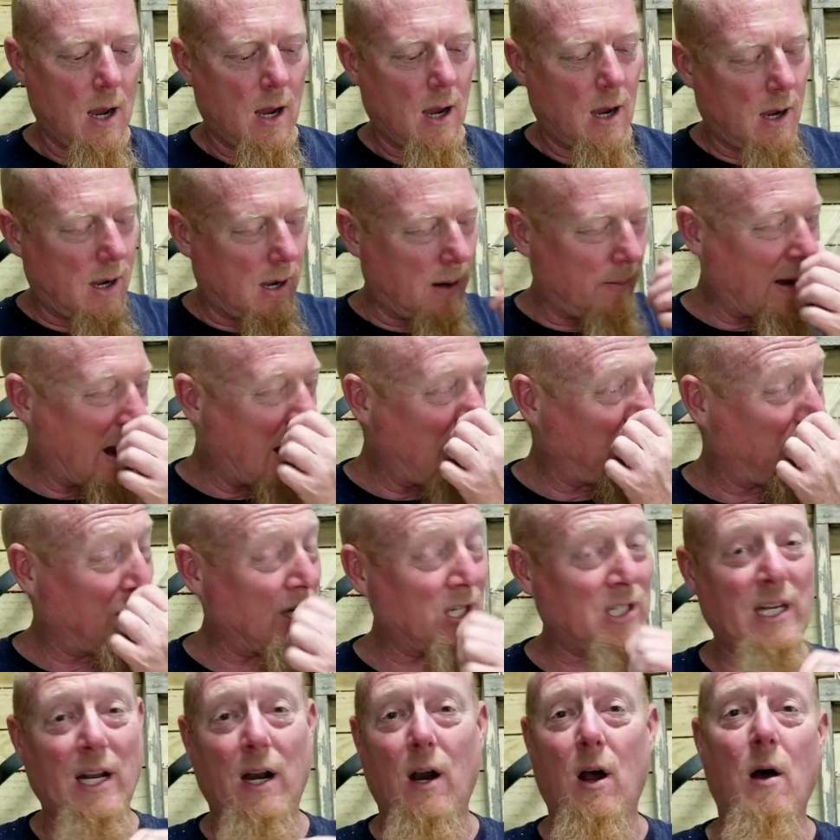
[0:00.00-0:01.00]
Um, I
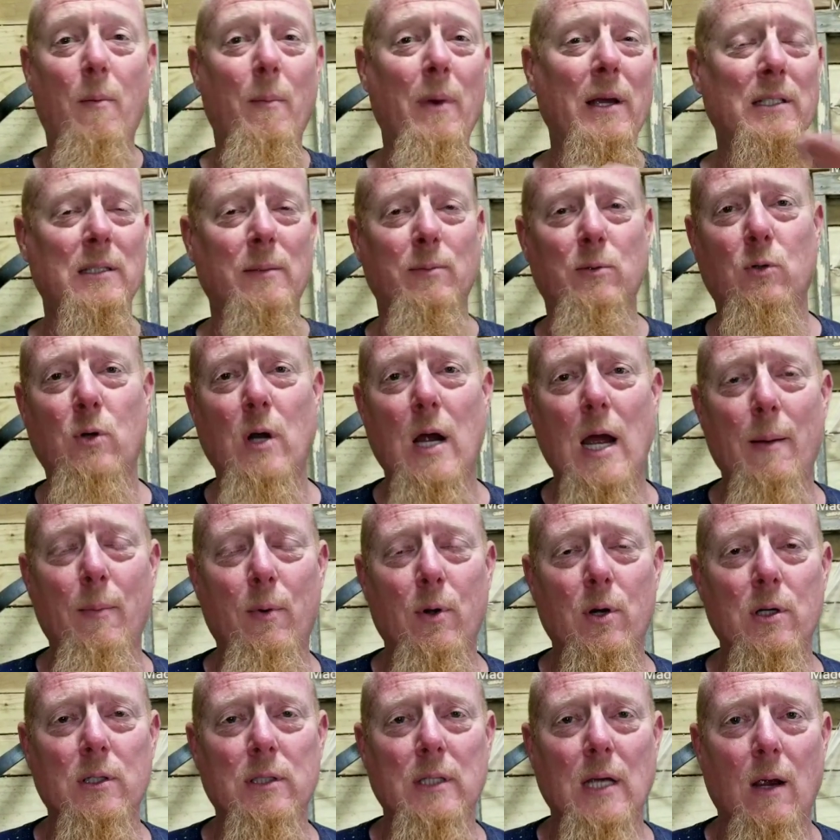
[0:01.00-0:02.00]
appreciate all my
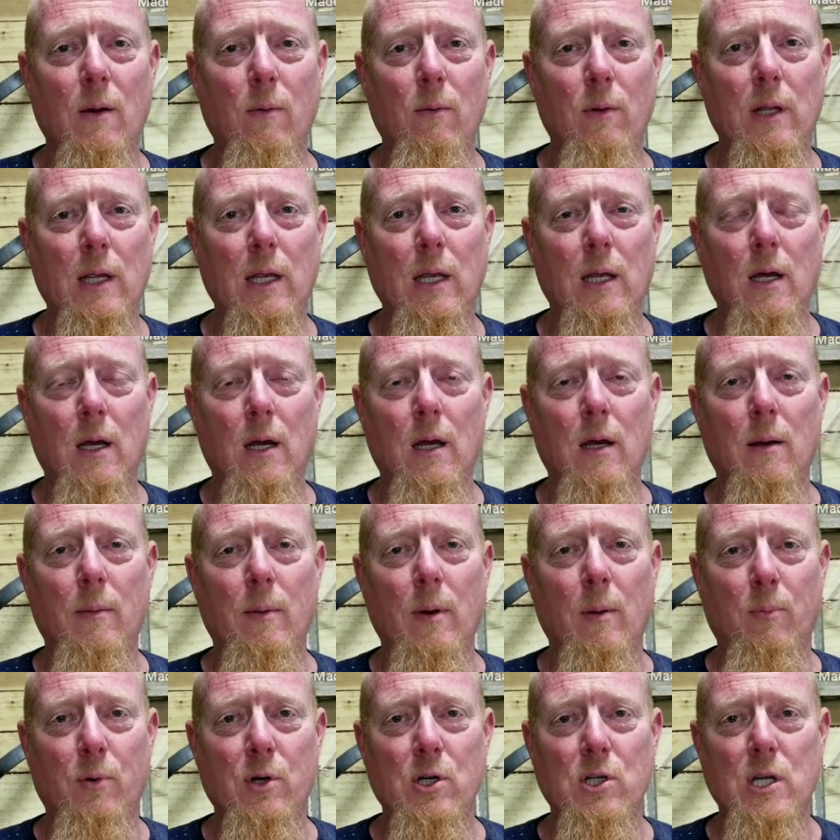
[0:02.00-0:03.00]
subscribers. I really um,
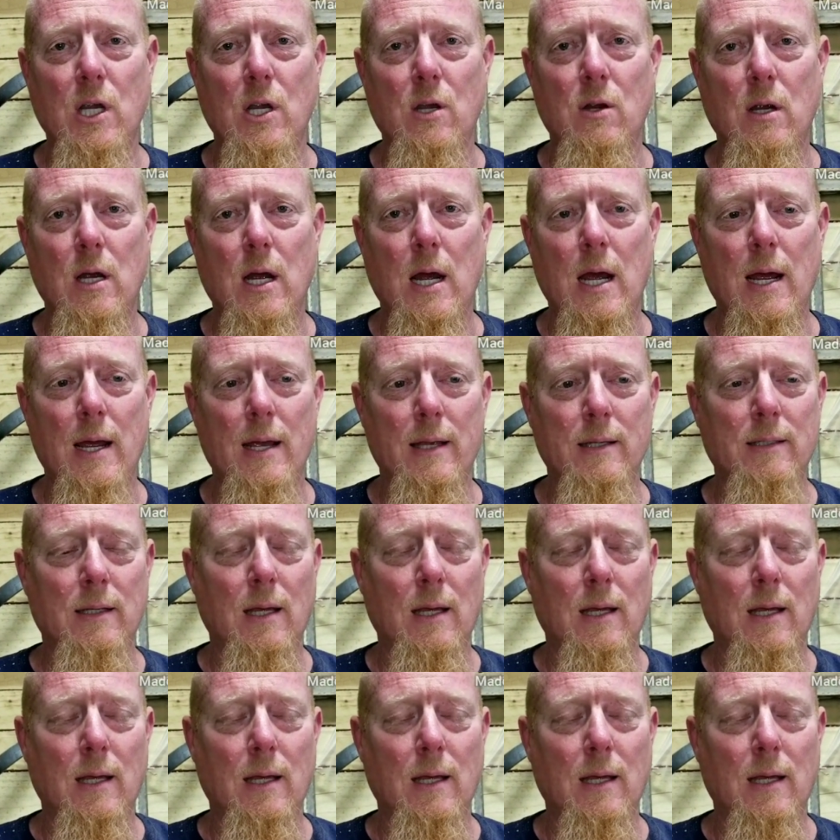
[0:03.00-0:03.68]
appreciate you guys.